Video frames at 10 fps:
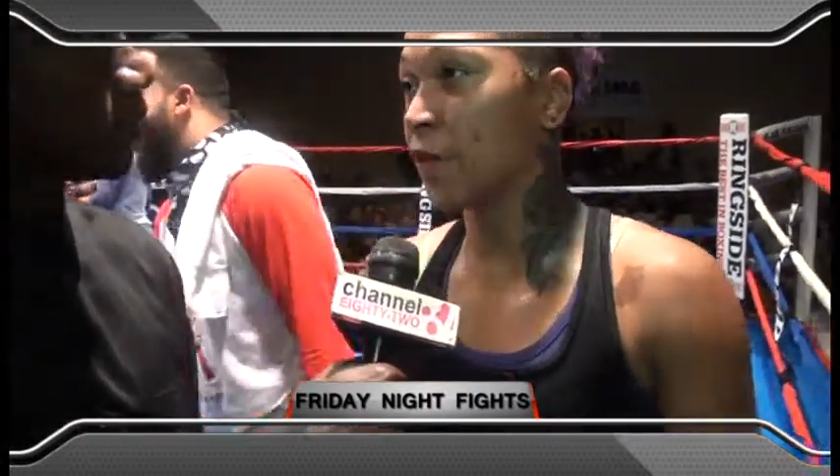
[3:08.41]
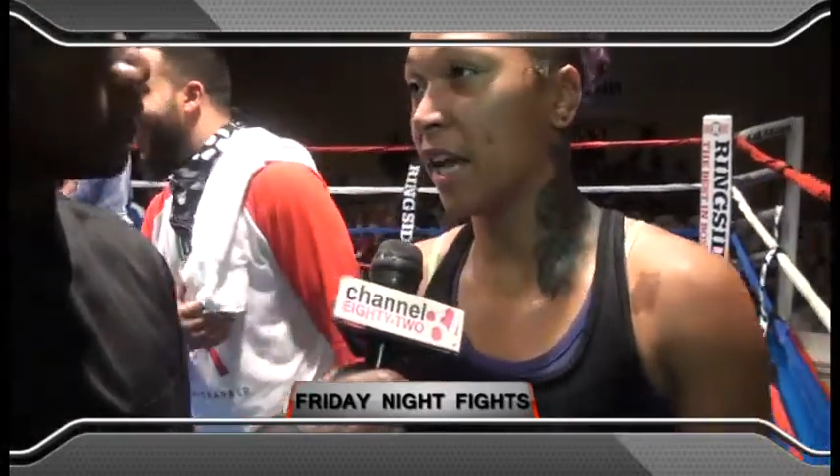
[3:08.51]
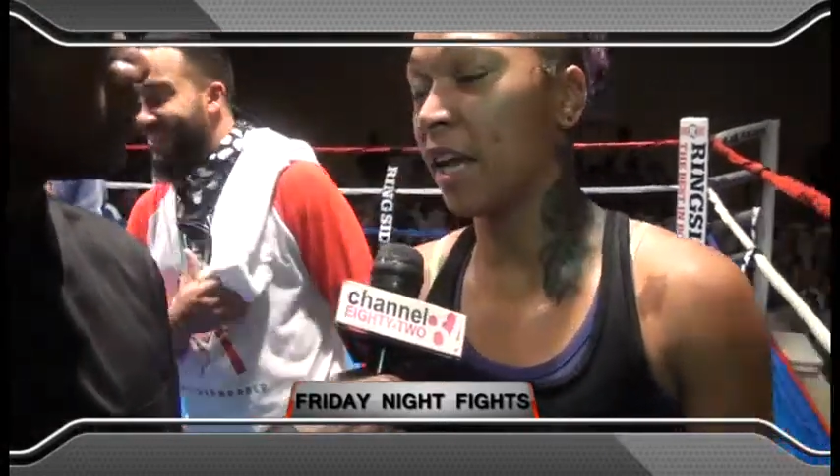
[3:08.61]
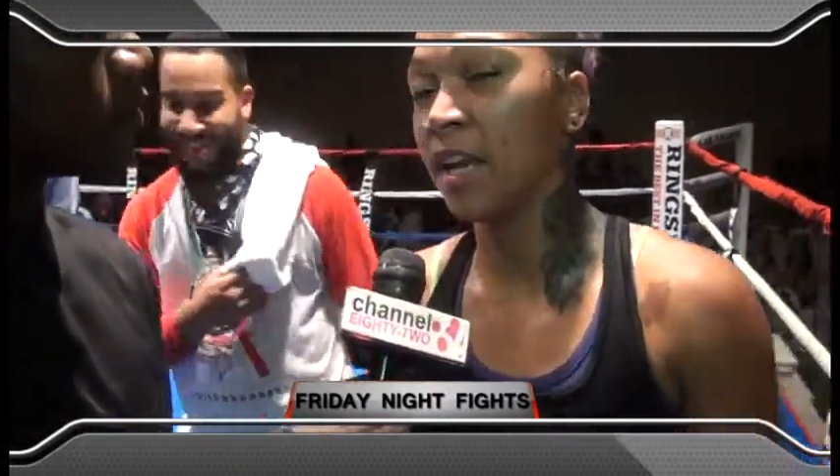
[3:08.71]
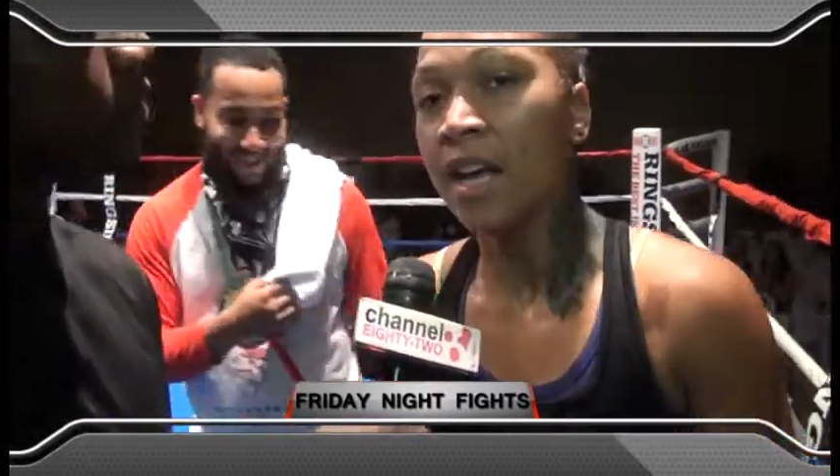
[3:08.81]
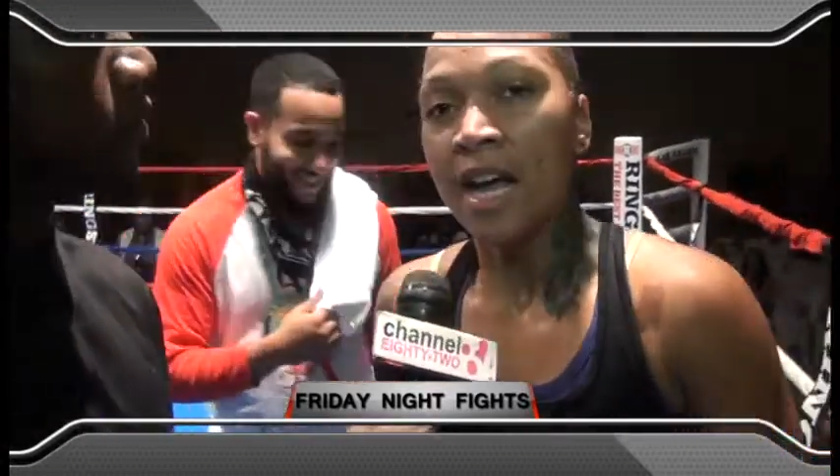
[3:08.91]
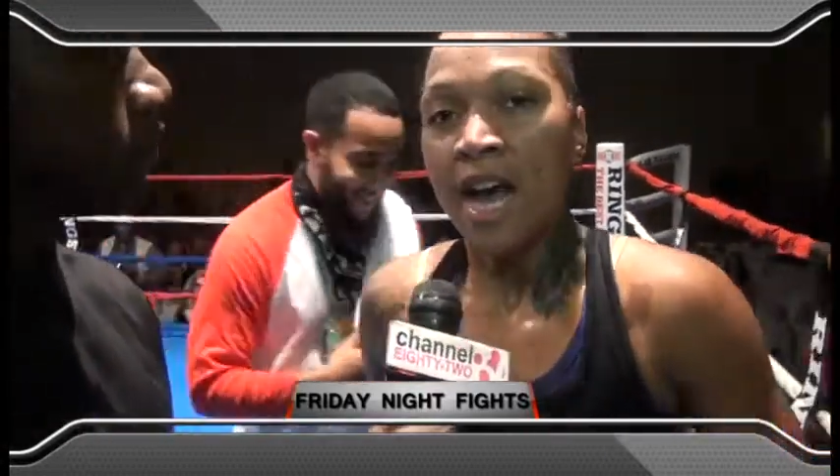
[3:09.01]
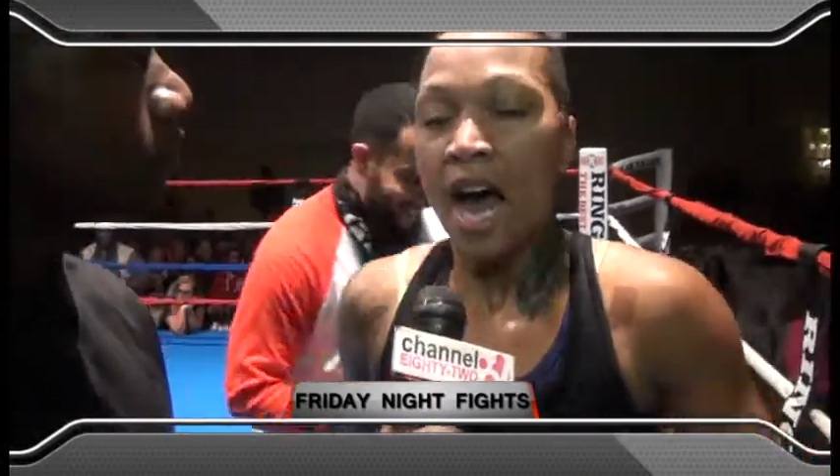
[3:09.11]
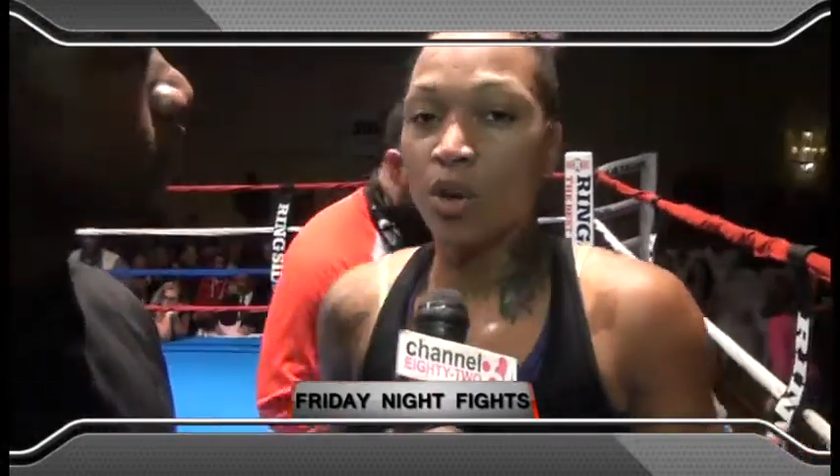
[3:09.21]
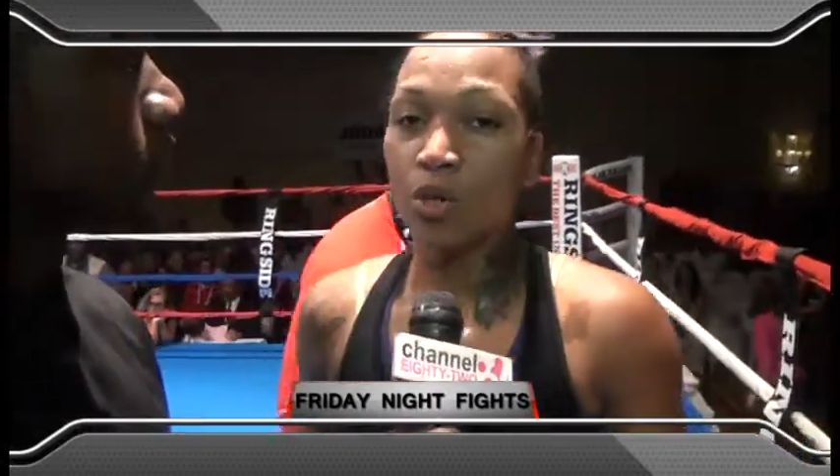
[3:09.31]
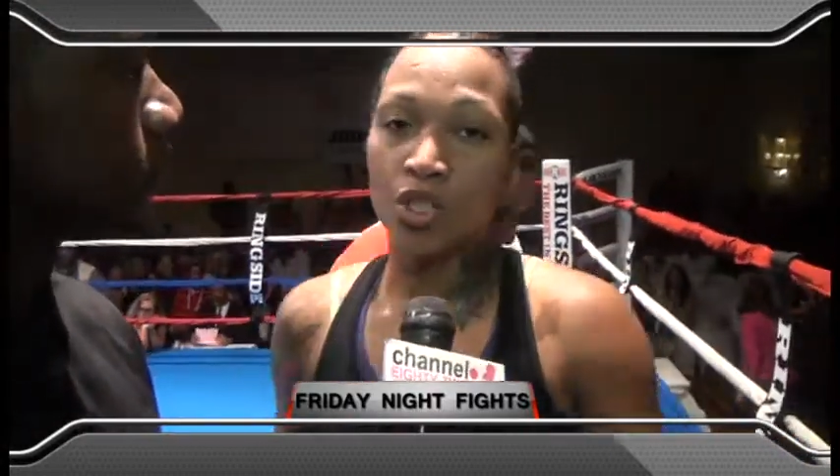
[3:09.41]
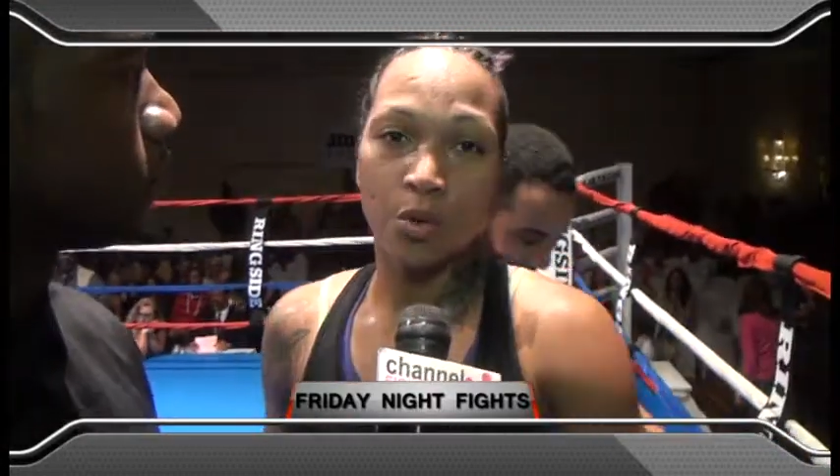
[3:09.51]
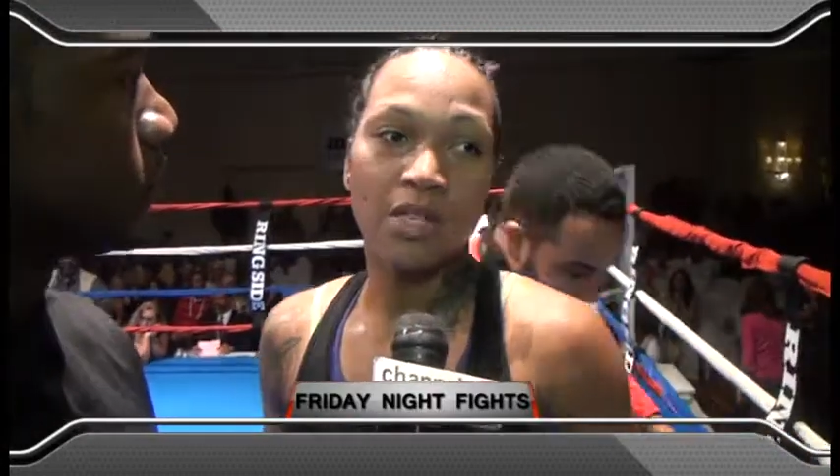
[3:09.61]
hand. I knew she was